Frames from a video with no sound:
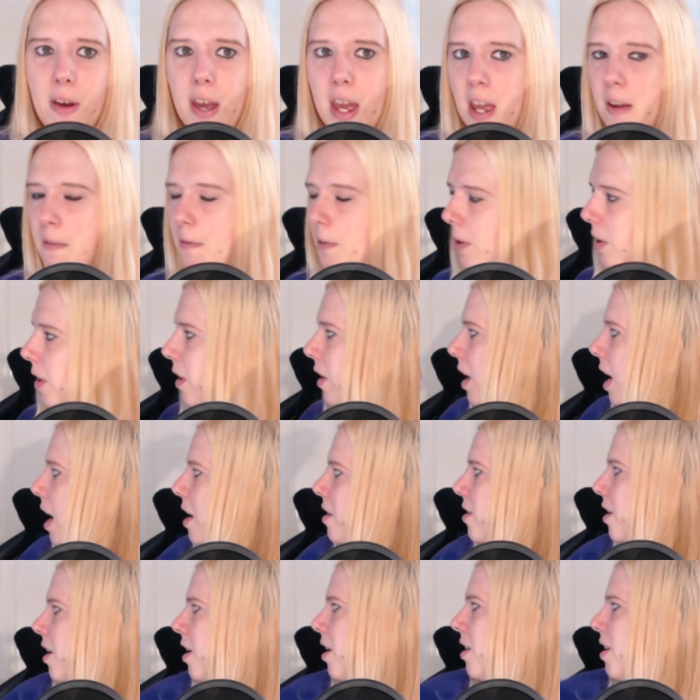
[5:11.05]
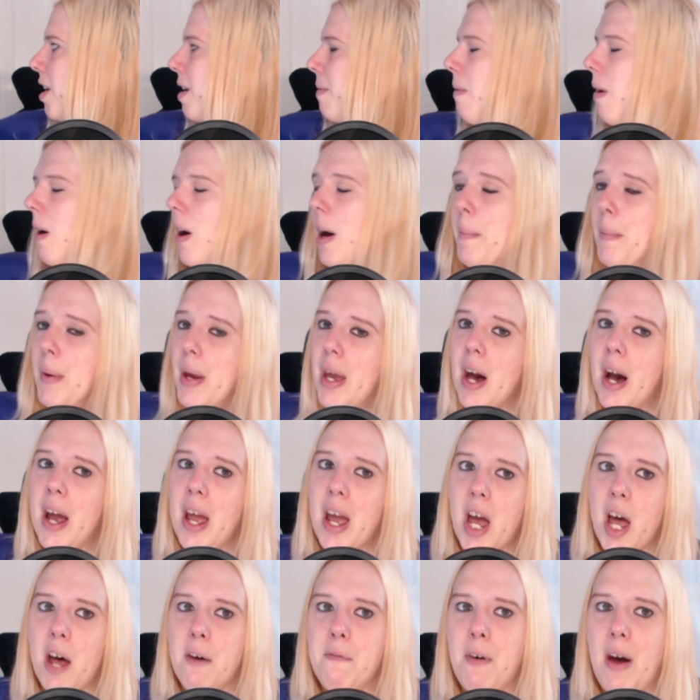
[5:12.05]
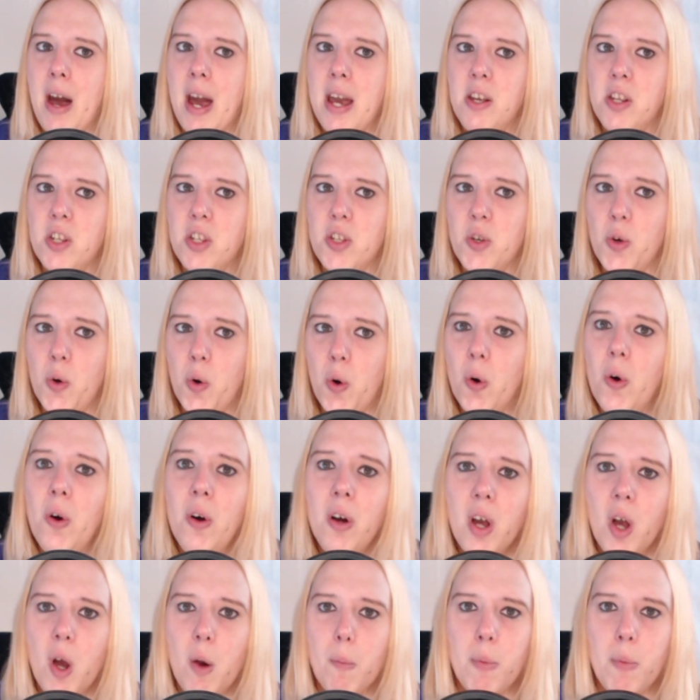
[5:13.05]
Even, as you can see behind me, I have a saw,